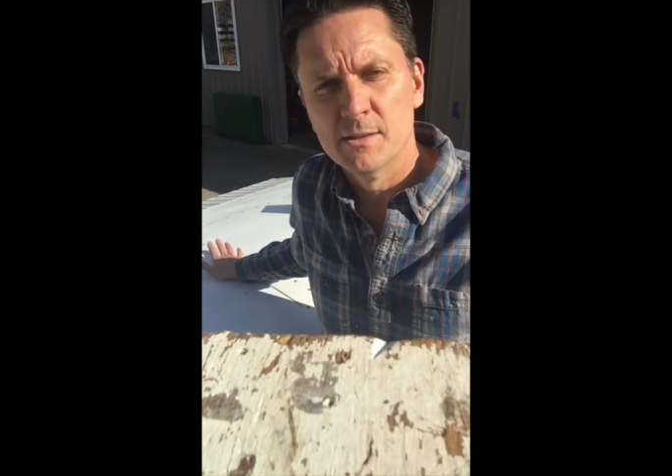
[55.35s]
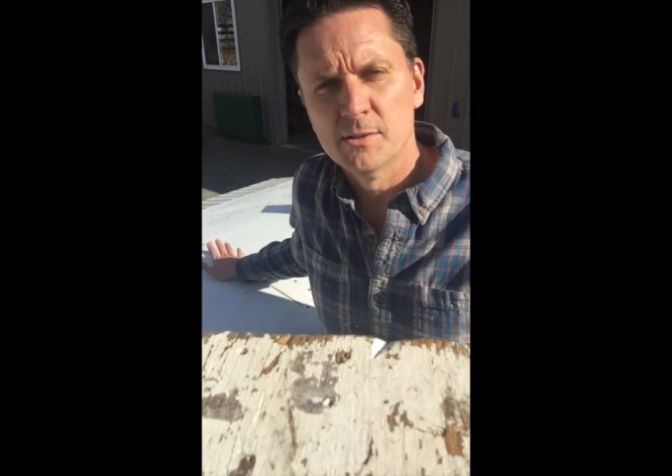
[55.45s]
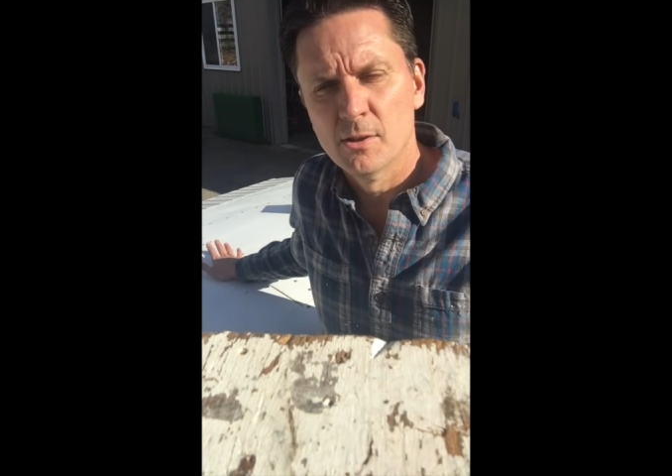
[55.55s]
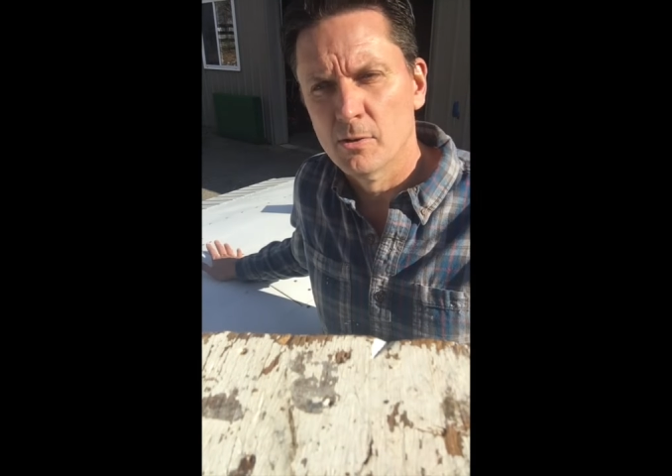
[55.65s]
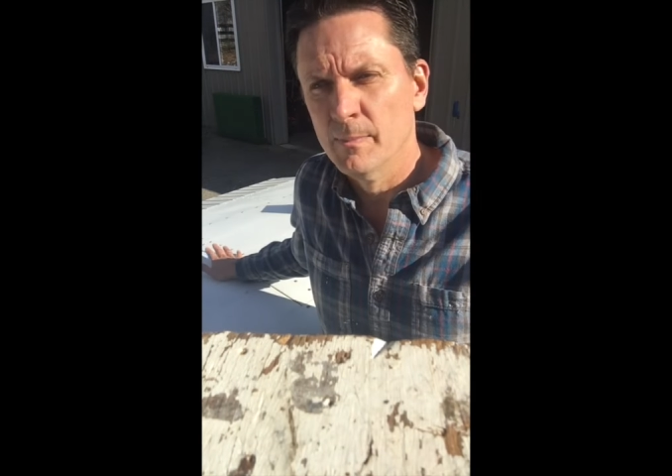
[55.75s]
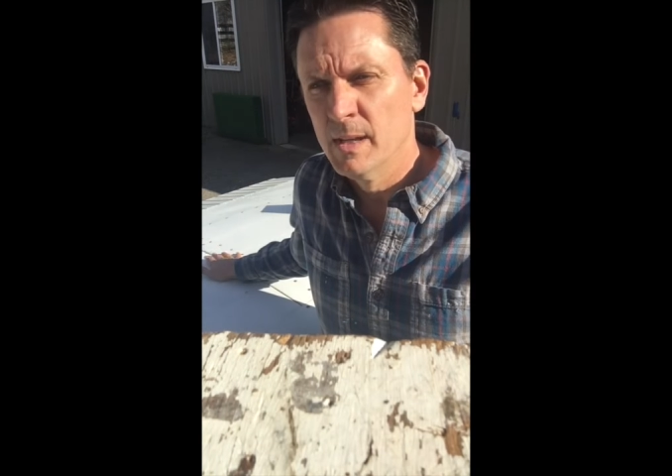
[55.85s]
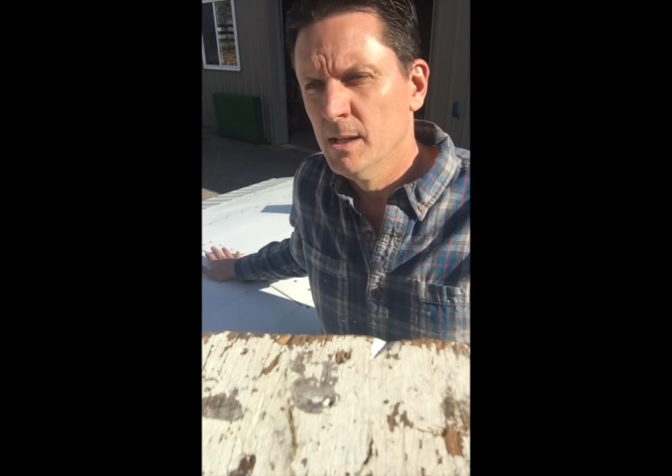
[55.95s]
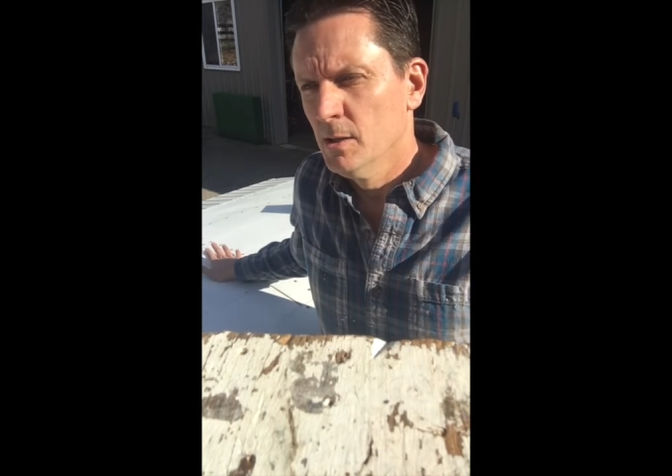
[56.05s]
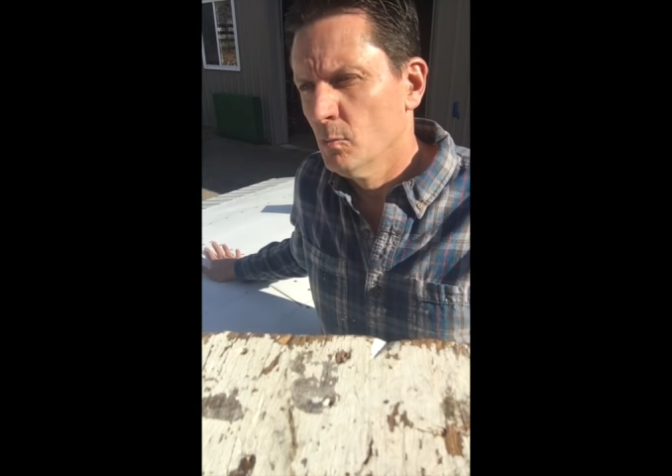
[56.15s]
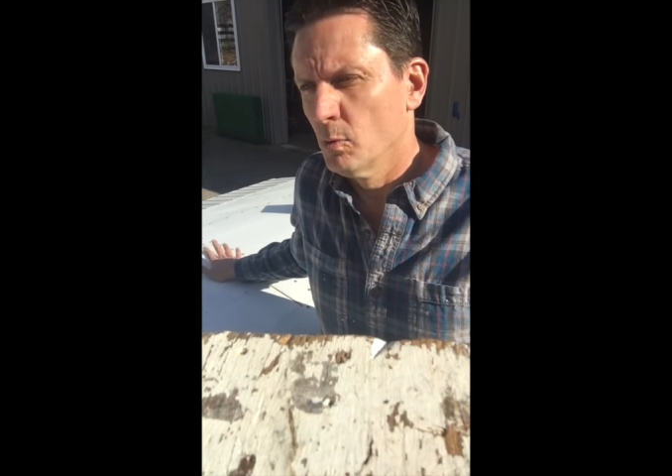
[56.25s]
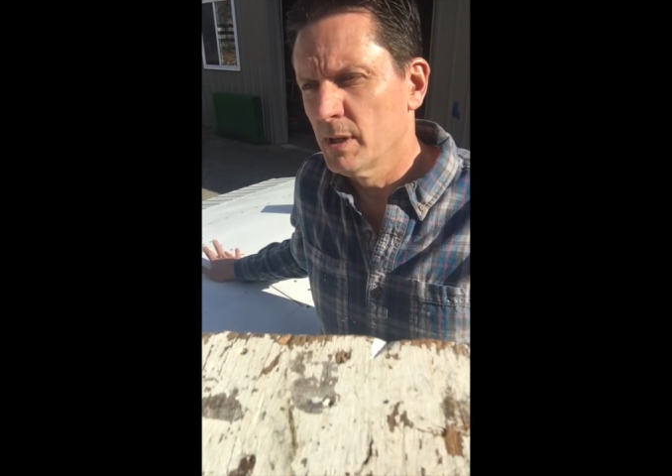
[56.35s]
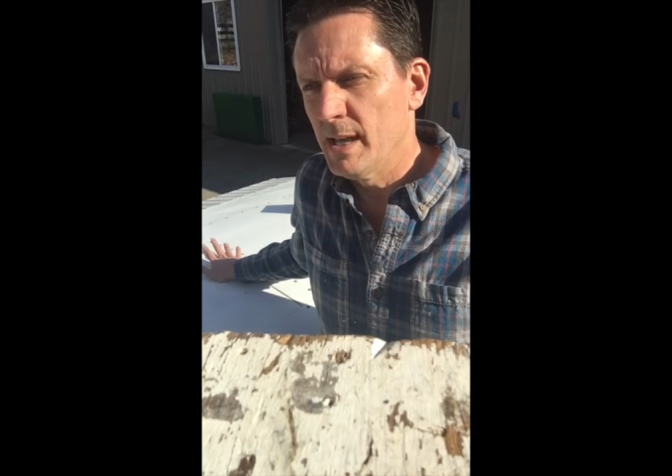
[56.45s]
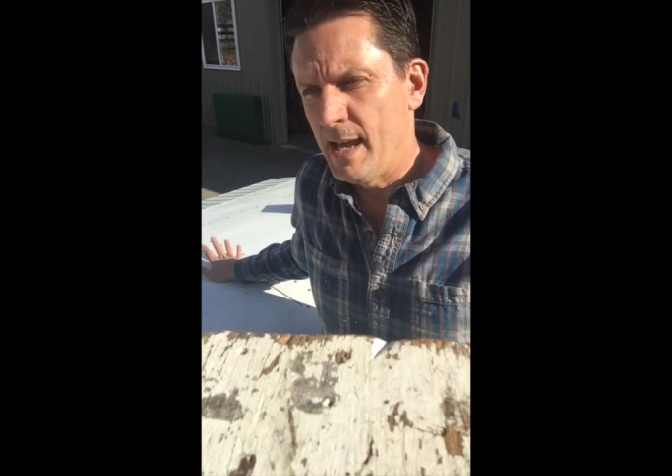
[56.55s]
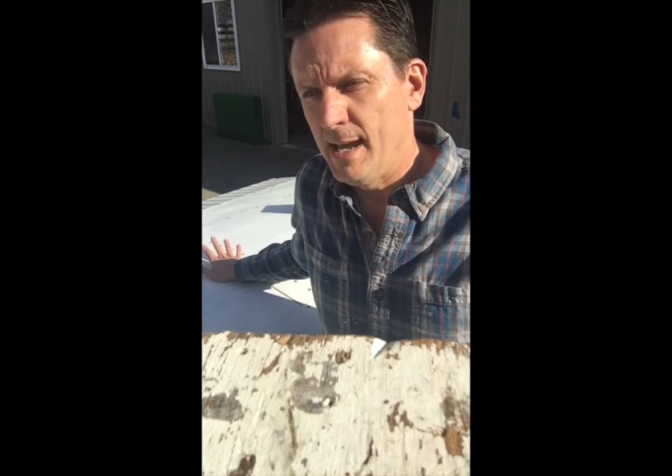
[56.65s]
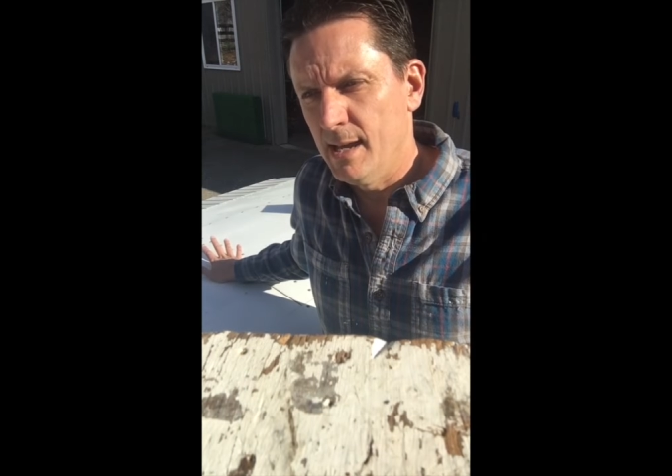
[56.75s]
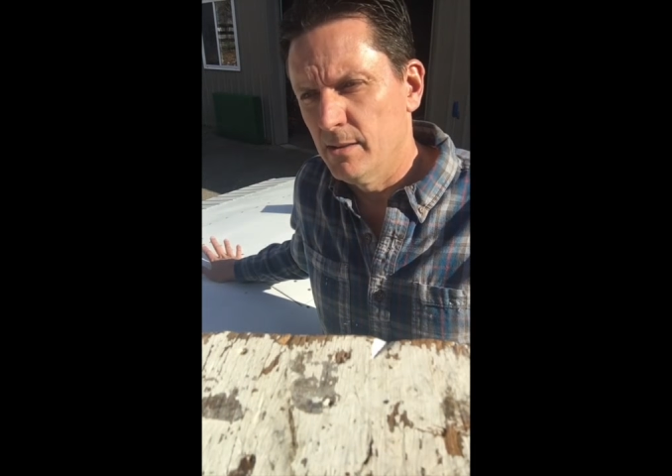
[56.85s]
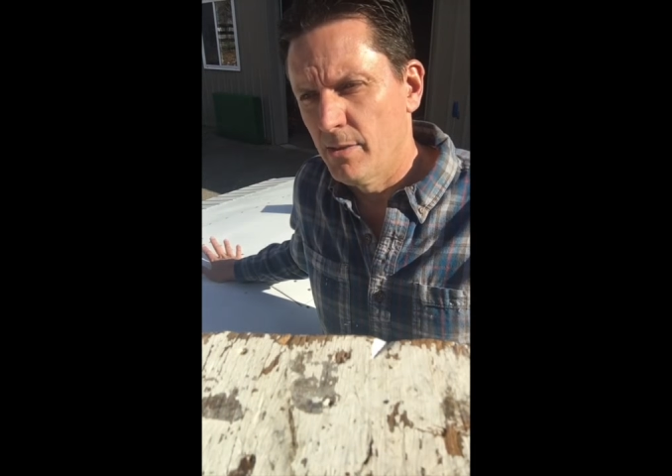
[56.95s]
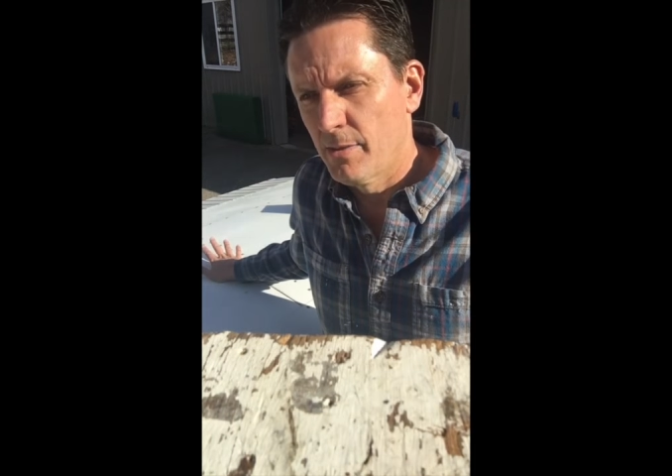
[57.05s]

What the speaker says: So we're going to add